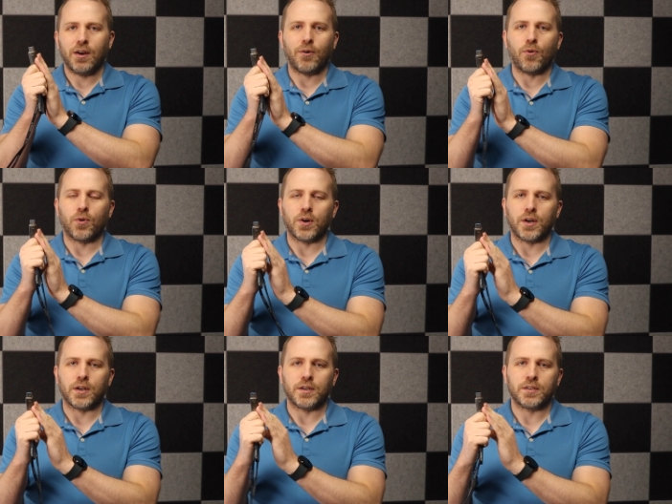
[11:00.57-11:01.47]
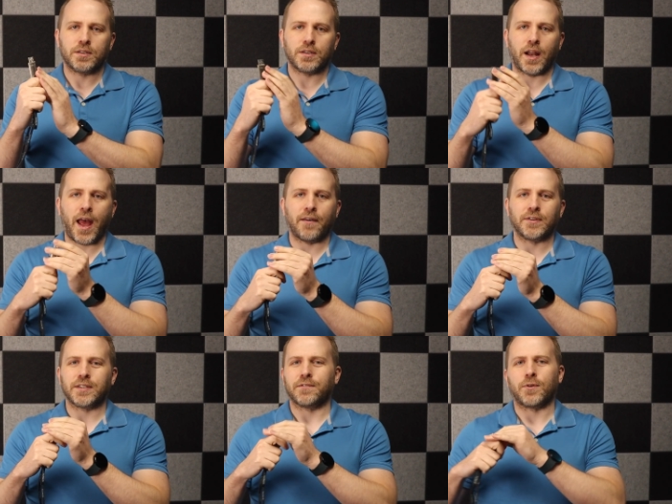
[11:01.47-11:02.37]
or have
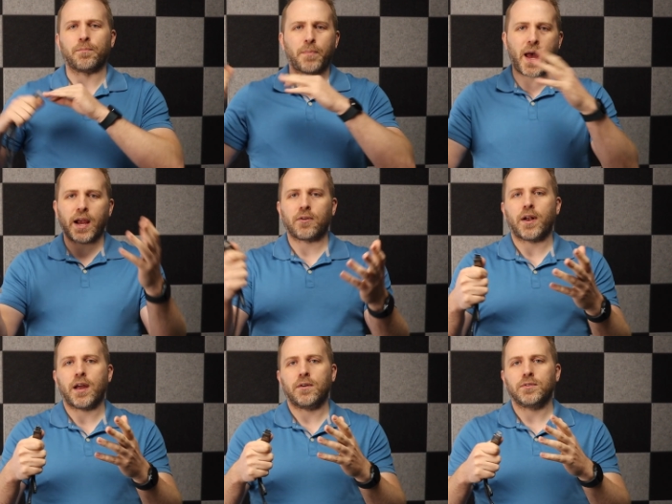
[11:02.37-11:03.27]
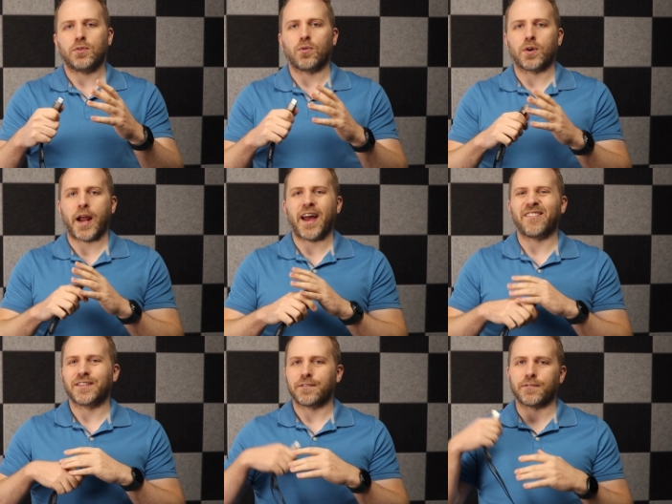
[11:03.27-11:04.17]
a different background or
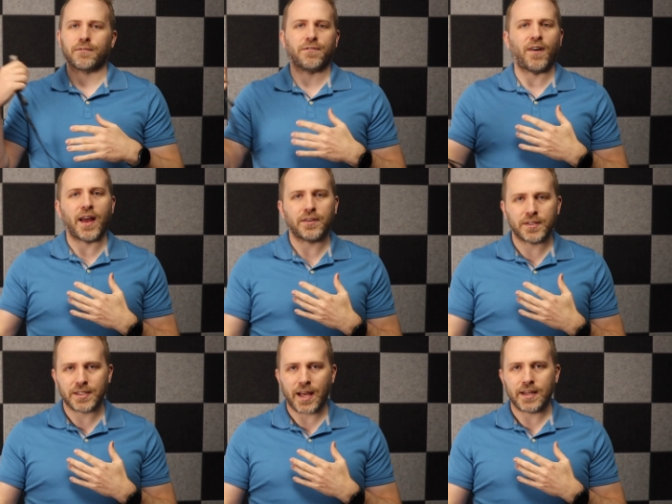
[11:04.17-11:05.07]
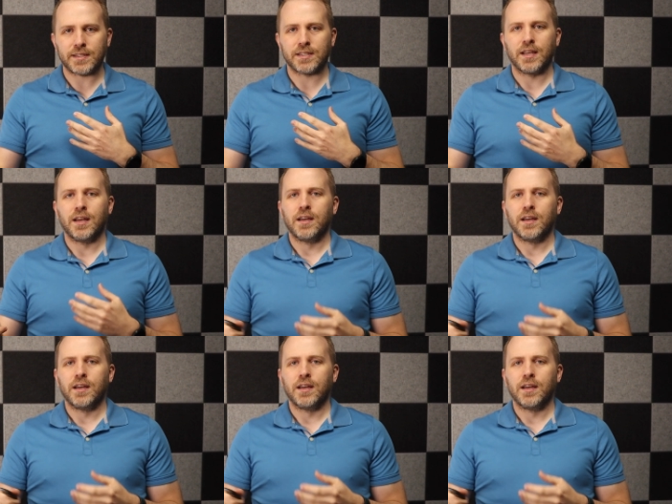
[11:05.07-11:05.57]
have different file sets